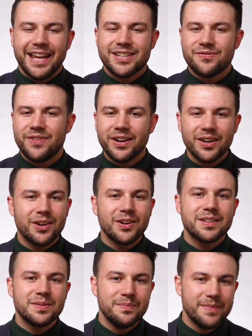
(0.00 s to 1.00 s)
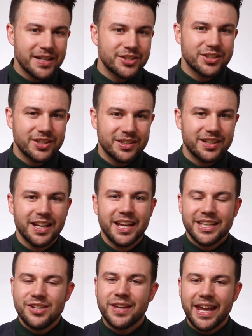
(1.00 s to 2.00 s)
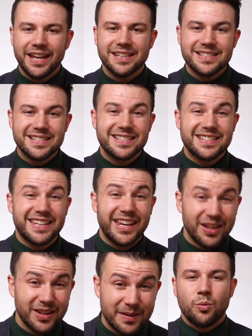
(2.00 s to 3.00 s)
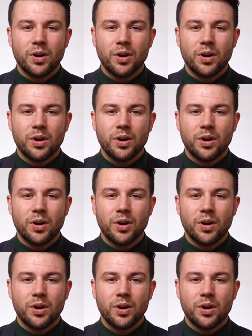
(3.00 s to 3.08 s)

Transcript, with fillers: It's very hard to measure. You can't scale up.